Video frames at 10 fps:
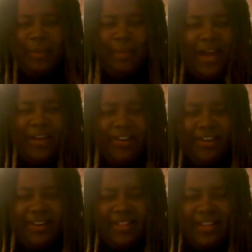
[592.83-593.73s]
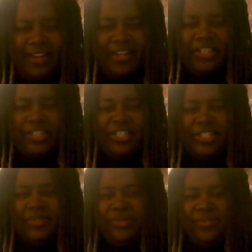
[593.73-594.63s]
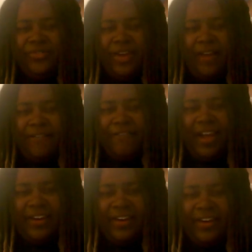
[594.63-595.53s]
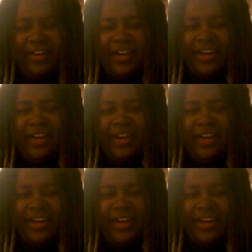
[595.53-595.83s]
and pounder and everything, a jiu-jitsu fighter,